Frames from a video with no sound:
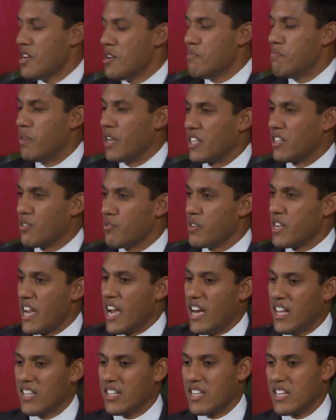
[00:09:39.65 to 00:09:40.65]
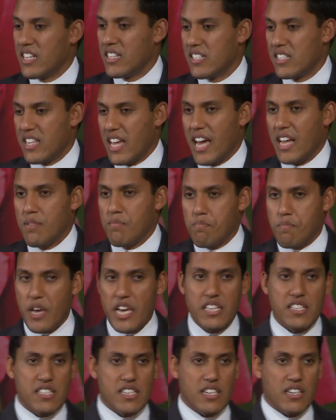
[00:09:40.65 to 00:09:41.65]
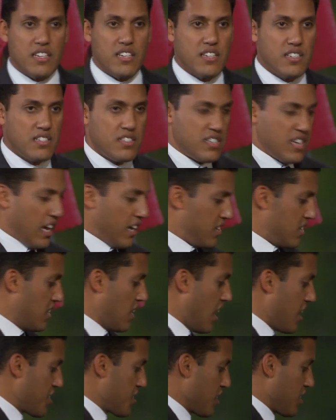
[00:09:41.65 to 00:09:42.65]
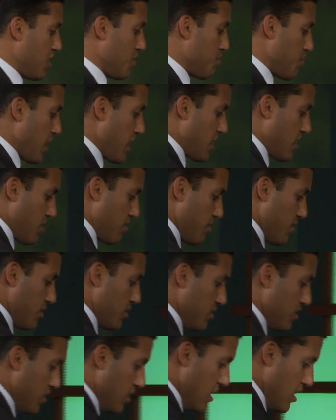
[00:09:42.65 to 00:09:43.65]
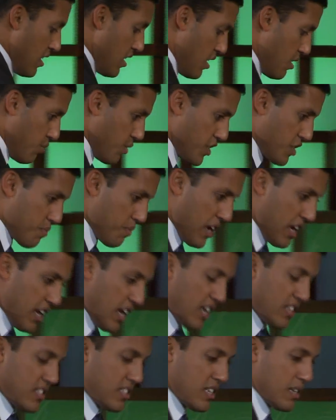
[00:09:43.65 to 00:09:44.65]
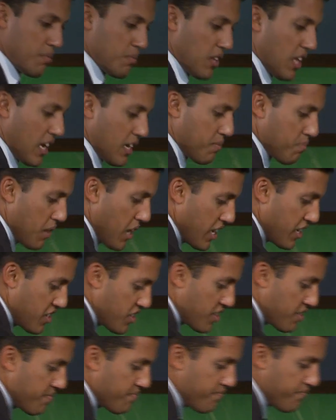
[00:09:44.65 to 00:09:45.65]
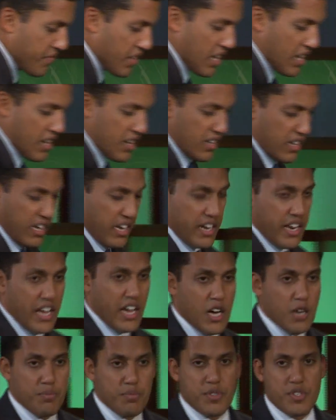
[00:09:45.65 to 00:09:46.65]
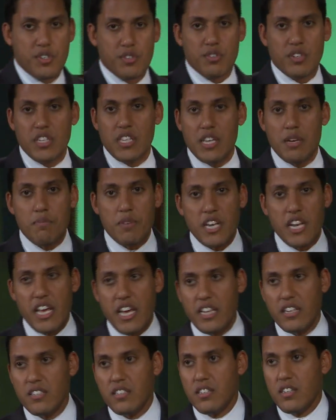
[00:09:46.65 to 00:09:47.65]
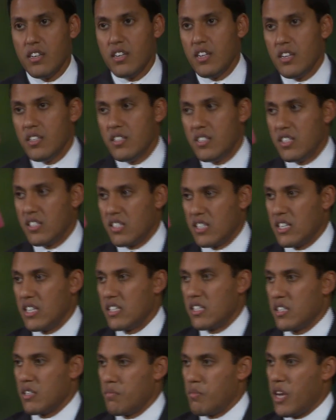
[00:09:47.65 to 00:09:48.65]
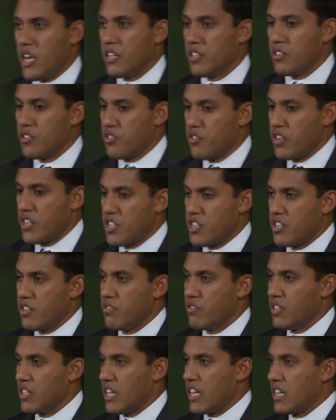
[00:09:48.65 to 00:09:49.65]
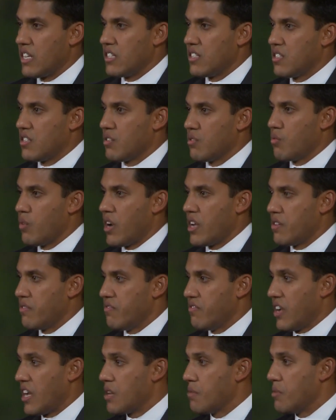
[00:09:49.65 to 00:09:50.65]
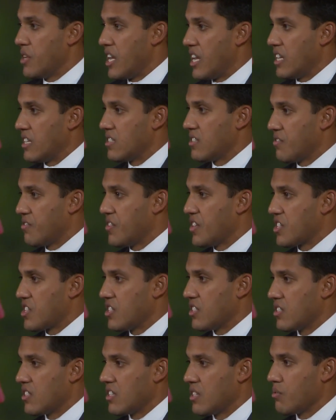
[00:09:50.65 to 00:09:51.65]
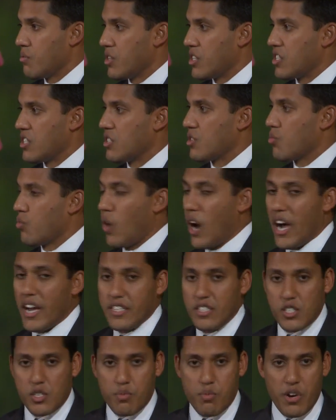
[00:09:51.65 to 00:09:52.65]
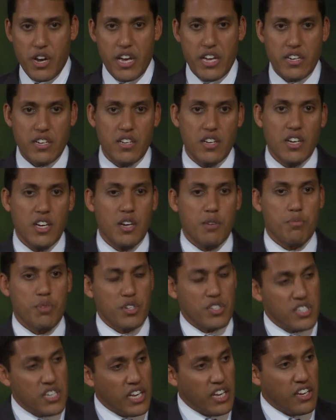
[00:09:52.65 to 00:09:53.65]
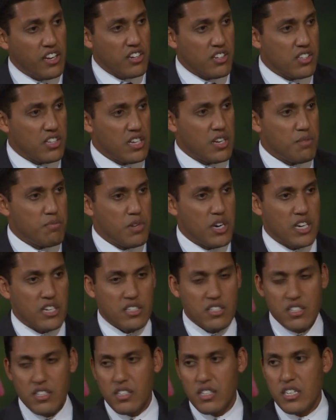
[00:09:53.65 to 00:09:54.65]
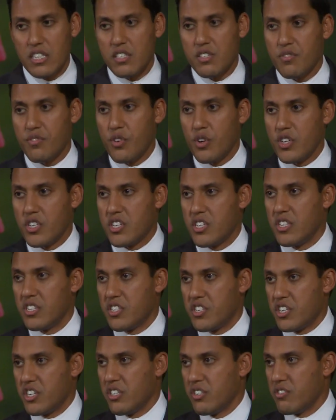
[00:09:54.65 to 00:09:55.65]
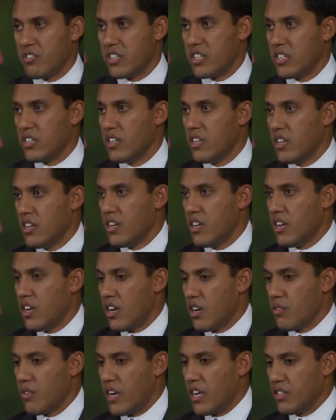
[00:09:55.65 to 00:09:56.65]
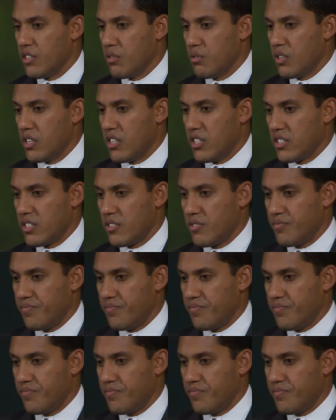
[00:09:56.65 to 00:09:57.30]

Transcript: But the reality is that basic technological breakthrough, which may not seem like much, can help to eliminate disease and malnutrition related to vitamin A deficiency, which is widespread, particularly among the least fortunate children around the world.